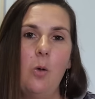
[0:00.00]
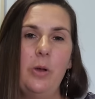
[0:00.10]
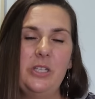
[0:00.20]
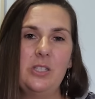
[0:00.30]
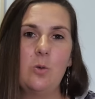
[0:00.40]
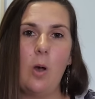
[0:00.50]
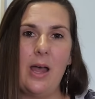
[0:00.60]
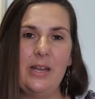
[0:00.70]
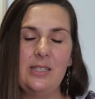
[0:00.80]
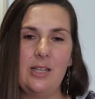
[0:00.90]
which is
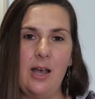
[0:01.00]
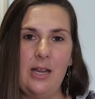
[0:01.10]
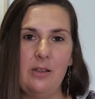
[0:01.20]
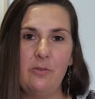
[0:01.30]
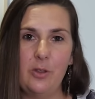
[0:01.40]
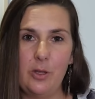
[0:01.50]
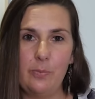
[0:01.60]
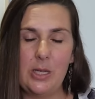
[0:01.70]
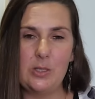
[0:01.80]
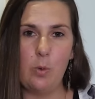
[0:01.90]
quite exciting for them as